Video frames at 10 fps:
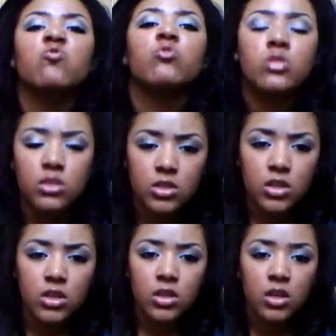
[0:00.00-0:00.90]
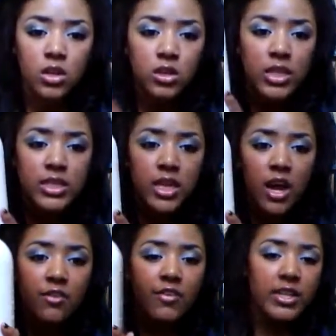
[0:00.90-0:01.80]
this
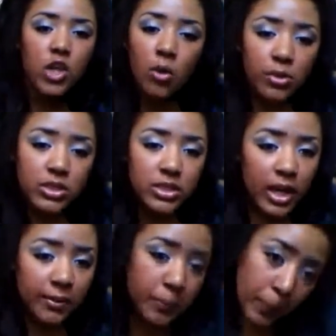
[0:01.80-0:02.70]
stuff is almost done.